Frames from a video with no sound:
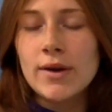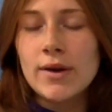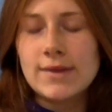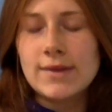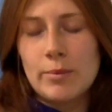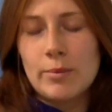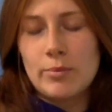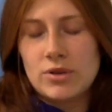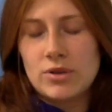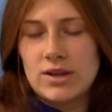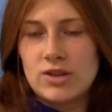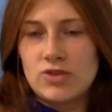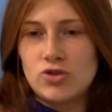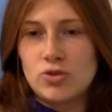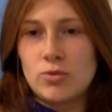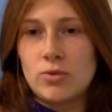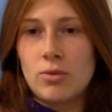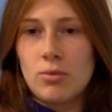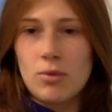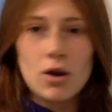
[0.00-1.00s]
a temper
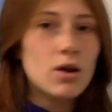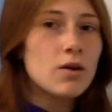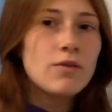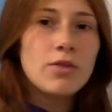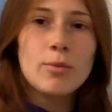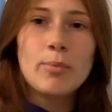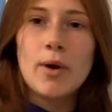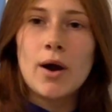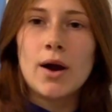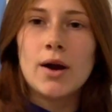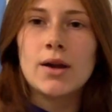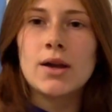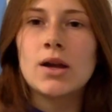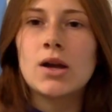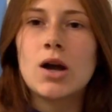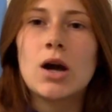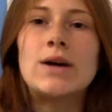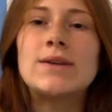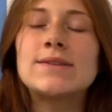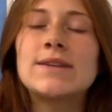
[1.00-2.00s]
tantrum in the middle of the park and
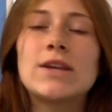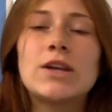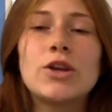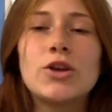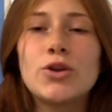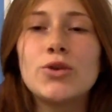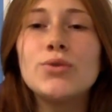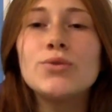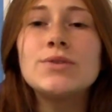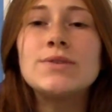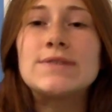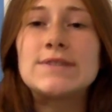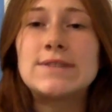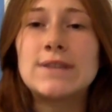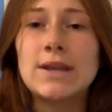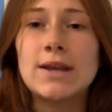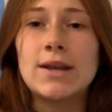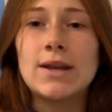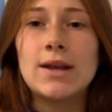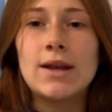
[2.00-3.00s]
causing a huge
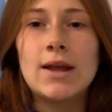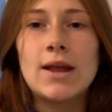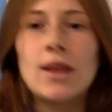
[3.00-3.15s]
scene,